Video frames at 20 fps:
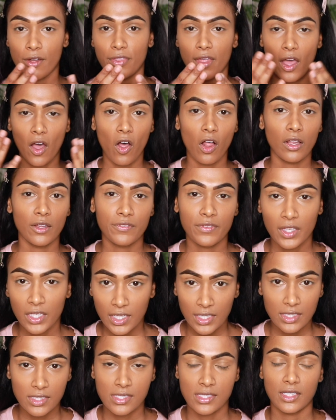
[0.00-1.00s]
that all of the
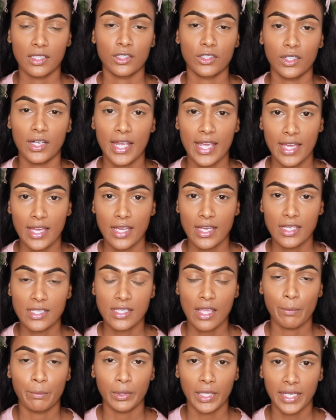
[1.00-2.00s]
concealer is
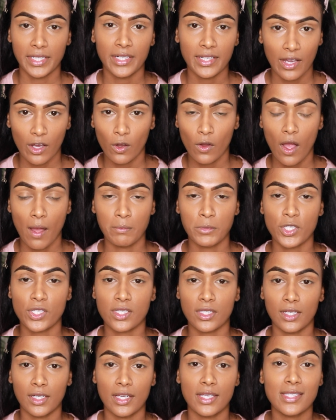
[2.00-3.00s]
blended out, I'm
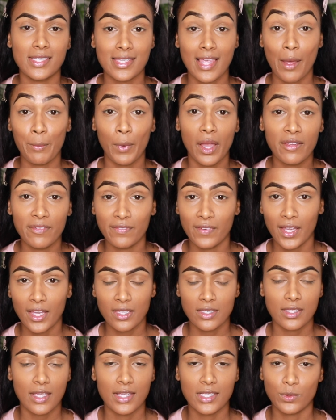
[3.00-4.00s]
just gonna set my
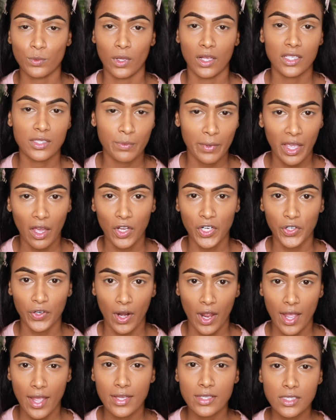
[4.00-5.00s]
face as well as my under
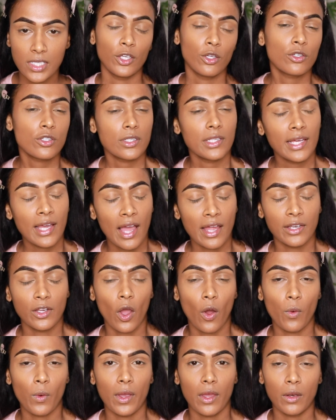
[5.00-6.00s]
eyes. Usually I'd
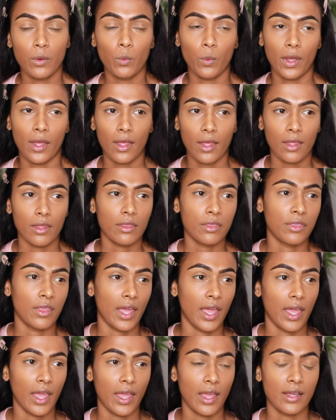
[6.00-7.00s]
go in with
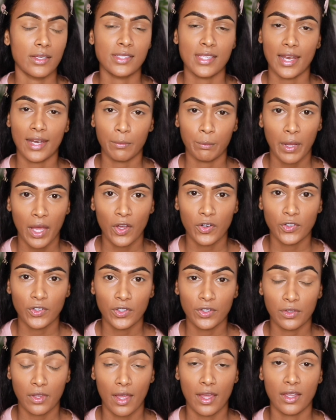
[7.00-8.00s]
a setting
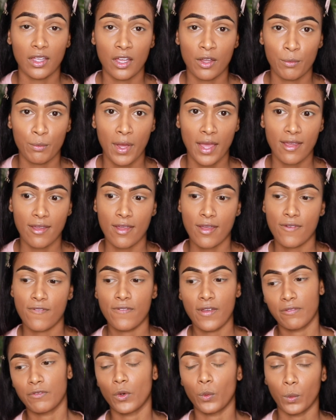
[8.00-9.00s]
powder like my
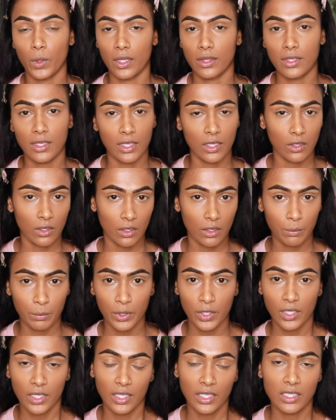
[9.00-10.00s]
favorite one, the Huda
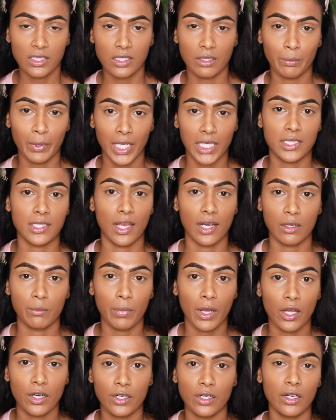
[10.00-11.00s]
Beauty Easy Bake Setting
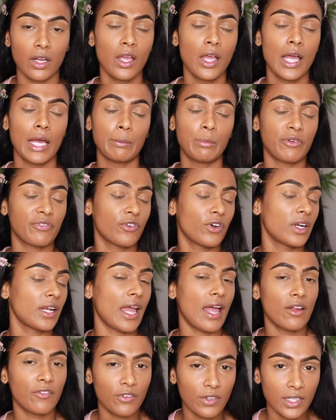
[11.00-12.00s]
Powder. But for an
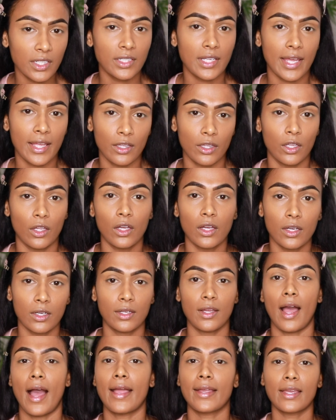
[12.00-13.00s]
everyday
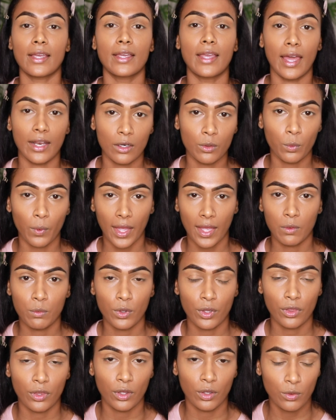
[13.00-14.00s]
look, I can get away
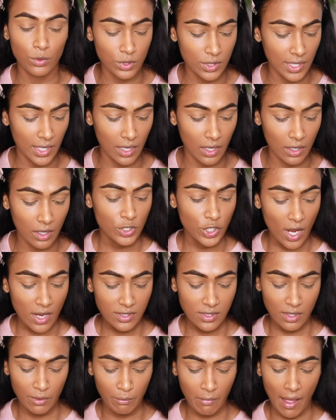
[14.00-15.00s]
with using
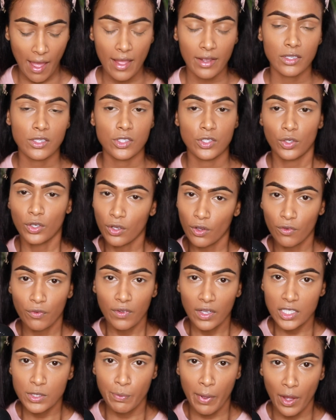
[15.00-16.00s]
just the MAC Studio
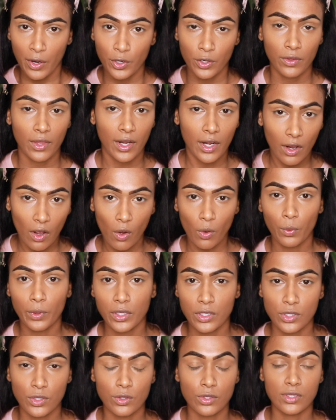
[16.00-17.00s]
Fix powder that I
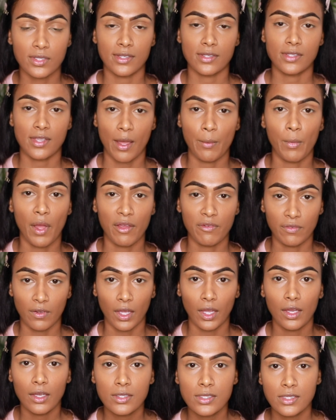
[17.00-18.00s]
always use to set my
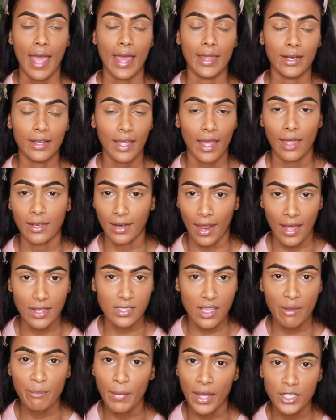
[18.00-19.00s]
face. And again, as
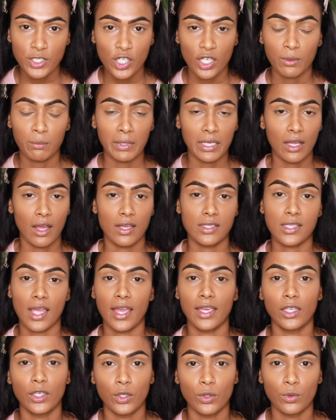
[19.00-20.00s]
I mentioned, because I
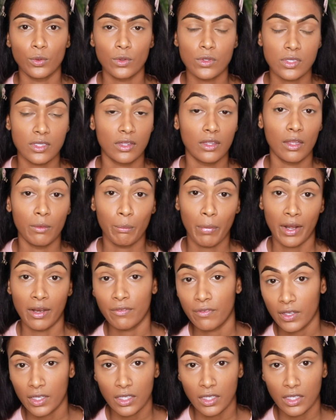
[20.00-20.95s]
use the Benefit